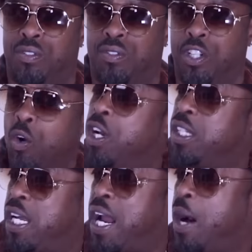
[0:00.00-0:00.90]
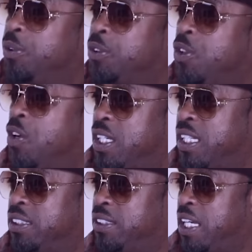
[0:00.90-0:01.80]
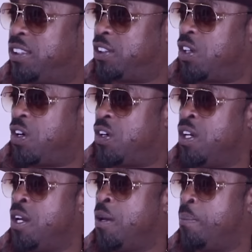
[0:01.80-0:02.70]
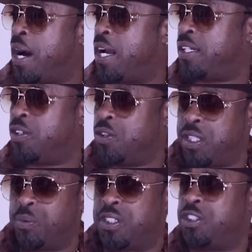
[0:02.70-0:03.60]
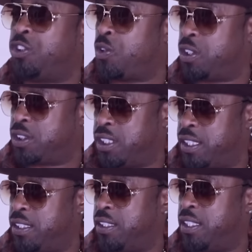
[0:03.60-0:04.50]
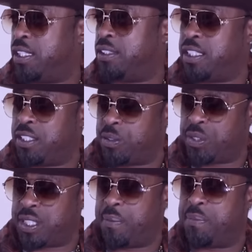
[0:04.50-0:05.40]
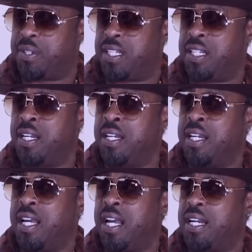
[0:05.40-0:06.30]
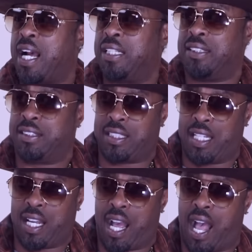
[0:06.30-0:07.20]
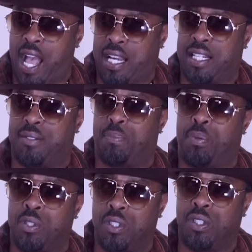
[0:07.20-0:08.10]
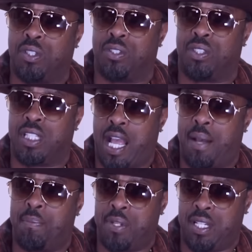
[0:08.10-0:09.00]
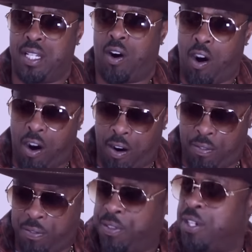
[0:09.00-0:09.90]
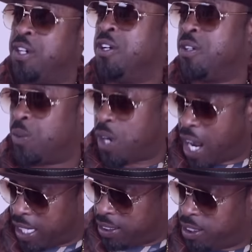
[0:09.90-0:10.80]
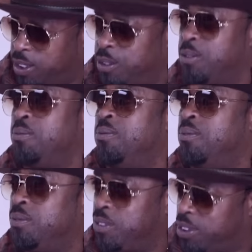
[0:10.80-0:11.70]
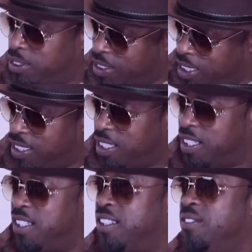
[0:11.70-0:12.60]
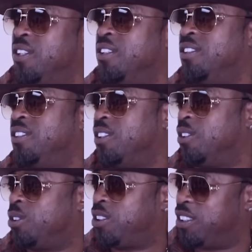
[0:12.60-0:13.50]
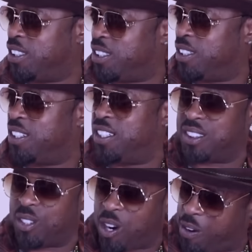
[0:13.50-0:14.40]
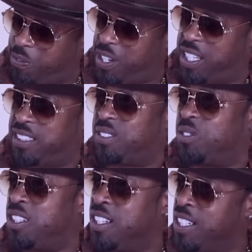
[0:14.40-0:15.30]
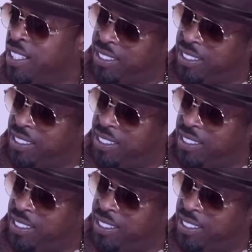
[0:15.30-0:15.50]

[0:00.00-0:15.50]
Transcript: knowing that I was going against that song by going with the George Clinton and dealing with that beat and I just said, I could pull that beat off with Ice Cube. Mm. Da da da, with you know, you know, uh, Scarface, with